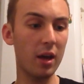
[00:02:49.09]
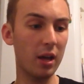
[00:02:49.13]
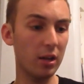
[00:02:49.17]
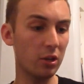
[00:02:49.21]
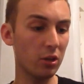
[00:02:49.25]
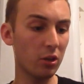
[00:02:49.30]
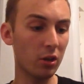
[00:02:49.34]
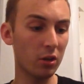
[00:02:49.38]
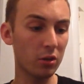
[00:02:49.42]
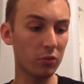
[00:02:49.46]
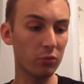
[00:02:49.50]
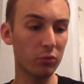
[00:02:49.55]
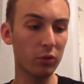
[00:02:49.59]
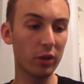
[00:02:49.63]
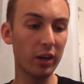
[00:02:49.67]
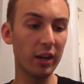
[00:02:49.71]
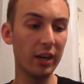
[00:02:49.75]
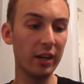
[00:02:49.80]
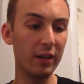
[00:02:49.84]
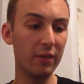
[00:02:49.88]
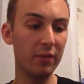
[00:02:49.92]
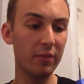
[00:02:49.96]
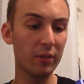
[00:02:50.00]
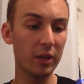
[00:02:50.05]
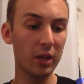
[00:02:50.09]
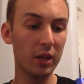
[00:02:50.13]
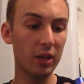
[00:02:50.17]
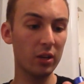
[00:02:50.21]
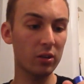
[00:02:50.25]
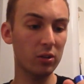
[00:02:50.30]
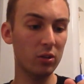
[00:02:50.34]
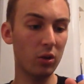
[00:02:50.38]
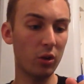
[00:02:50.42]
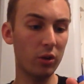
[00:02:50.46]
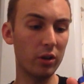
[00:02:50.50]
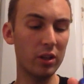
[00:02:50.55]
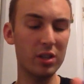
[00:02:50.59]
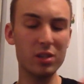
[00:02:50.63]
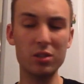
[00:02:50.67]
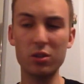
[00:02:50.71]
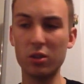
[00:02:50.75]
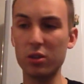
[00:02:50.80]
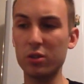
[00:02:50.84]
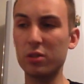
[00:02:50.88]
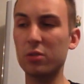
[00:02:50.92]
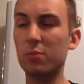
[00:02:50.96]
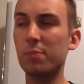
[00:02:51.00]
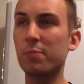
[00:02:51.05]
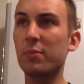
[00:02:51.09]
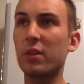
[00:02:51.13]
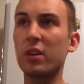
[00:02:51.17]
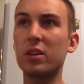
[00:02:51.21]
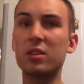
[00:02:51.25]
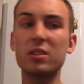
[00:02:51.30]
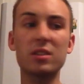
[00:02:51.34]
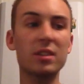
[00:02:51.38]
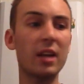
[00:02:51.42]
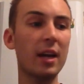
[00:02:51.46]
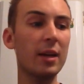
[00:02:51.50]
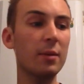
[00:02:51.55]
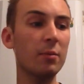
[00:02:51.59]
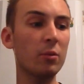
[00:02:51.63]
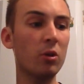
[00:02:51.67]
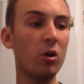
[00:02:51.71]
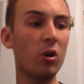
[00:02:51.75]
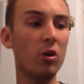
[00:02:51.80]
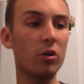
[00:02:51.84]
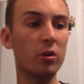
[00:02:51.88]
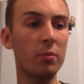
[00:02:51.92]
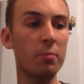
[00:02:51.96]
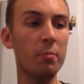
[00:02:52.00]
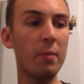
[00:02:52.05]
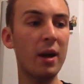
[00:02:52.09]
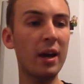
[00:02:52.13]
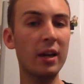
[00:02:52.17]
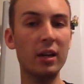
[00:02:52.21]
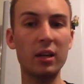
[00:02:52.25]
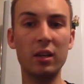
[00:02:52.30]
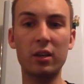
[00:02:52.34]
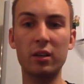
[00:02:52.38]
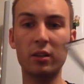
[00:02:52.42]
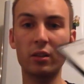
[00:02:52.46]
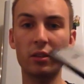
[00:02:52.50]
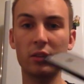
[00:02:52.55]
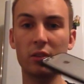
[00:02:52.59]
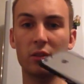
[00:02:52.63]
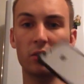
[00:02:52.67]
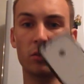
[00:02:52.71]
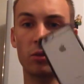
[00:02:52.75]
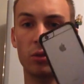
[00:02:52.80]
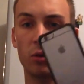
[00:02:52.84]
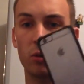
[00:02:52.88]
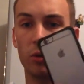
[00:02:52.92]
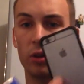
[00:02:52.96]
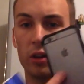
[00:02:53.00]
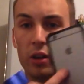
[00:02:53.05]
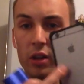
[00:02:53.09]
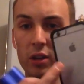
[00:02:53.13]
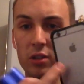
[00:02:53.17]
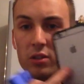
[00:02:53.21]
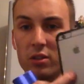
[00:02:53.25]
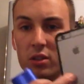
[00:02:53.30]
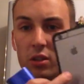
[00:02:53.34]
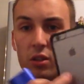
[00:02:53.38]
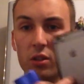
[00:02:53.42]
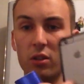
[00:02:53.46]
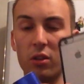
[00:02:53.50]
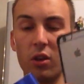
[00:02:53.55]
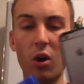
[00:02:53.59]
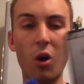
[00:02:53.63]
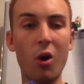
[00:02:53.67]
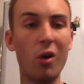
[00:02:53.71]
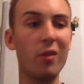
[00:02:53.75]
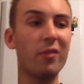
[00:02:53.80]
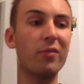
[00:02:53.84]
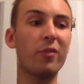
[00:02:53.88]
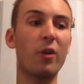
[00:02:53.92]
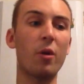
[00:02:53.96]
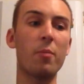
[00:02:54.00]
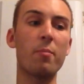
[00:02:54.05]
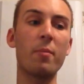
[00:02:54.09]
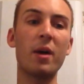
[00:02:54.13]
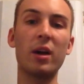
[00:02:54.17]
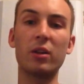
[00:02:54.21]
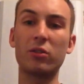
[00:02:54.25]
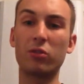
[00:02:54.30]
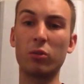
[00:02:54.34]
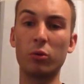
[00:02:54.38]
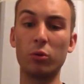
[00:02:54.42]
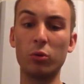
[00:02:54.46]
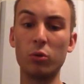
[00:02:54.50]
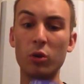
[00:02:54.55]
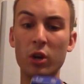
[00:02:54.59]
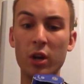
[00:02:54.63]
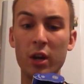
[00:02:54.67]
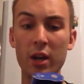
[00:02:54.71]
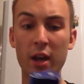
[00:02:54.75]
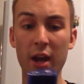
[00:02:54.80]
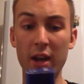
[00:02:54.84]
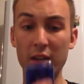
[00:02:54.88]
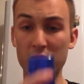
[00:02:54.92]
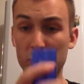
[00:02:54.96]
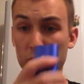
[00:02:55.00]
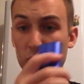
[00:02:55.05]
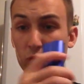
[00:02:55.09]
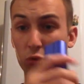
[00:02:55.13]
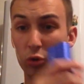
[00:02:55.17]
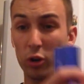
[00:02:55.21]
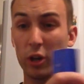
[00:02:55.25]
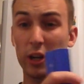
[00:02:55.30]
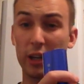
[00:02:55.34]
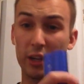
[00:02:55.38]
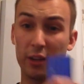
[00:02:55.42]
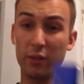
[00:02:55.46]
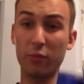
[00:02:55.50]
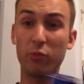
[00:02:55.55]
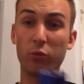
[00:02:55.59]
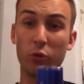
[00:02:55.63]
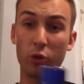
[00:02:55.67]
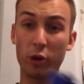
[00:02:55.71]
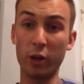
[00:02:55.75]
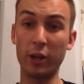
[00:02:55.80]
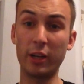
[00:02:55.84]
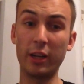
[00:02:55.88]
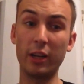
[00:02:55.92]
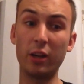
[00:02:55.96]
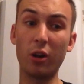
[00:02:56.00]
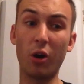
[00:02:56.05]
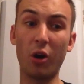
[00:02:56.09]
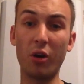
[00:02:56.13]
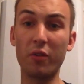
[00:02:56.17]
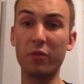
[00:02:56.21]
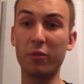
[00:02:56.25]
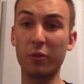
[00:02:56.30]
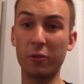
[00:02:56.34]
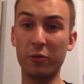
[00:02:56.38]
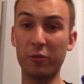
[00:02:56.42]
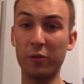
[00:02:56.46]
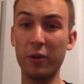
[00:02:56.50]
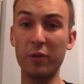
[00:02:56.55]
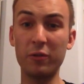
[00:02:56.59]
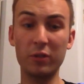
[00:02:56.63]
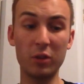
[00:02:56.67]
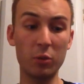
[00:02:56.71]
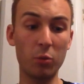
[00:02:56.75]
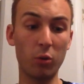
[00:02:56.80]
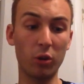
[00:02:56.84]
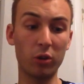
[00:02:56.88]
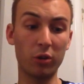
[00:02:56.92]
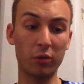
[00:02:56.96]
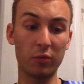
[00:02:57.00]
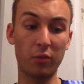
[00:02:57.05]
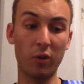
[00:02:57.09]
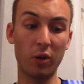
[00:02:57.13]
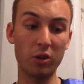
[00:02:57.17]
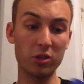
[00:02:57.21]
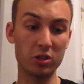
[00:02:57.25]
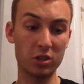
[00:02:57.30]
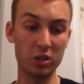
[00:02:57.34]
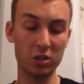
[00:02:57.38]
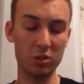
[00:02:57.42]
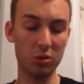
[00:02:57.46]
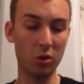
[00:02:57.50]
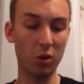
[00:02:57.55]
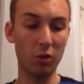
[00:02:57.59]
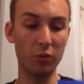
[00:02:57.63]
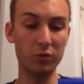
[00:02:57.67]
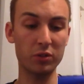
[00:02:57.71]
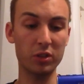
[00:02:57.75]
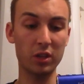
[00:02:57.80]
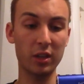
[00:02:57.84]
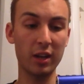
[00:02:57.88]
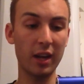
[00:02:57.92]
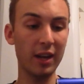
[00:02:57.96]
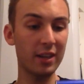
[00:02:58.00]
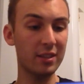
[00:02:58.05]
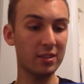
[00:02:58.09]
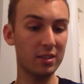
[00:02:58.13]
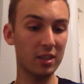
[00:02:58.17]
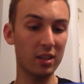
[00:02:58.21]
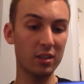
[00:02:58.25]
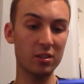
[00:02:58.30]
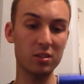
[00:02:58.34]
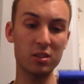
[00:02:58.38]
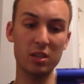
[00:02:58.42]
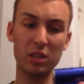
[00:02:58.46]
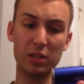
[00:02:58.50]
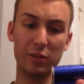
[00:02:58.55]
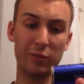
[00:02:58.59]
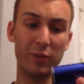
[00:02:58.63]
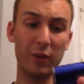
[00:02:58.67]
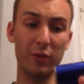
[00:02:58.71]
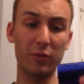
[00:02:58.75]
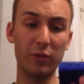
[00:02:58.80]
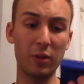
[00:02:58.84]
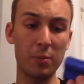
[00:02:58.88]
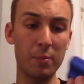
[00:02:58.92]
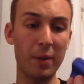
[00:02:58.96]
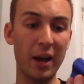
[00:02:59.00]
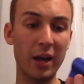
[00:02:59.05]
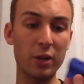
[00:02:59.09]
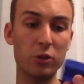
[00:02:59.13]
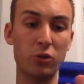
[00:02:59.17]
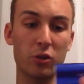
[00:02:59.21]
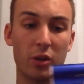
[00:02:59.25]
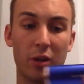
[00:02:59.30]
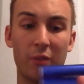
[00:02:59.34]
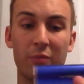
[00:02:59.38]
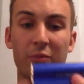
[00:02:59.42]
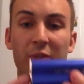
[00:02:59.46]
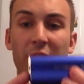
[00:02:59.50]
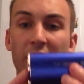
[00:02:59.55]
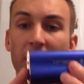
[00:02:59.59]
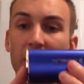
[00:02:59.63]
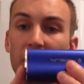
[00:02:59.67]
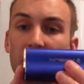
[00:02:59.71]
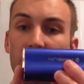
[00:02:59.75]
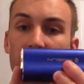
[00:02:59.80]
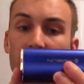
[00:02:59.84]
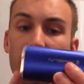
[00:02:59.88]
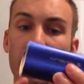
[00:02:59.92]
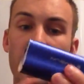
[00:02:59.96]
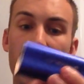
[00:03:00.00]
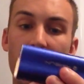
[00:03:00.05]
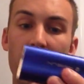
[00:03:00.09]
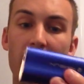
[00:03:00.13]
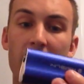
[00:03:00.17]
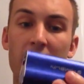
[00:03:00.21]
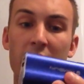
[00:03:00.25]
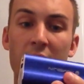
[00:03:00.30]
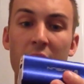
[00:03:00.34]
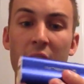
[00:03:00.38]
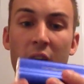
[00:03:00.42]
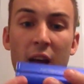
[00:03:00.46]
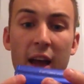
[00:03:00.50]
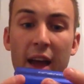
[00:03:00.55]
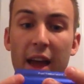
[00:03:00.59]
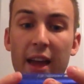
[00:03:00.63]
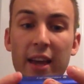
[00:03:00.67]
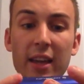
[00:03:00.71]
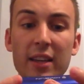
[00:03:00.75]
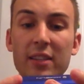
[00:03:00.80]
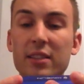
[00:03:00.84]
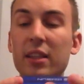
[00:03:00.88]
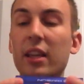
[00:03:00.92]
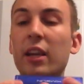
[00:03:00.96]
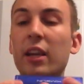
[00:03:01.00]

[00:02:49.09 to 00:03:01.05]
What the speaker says: you know, really kind of, it's like the same kind of make as the iPhone metal, and it's really light for a 50W device. It's got obviously an 18650 battery, I'm thinking, in there. It is